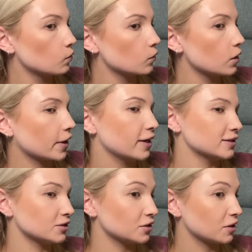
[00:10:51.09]
Okay, it's a
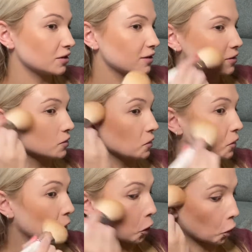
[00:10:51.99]
little dark. It's a
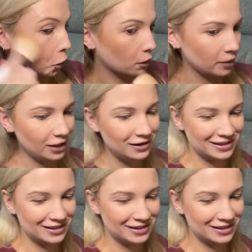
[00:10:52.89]
little dark on me.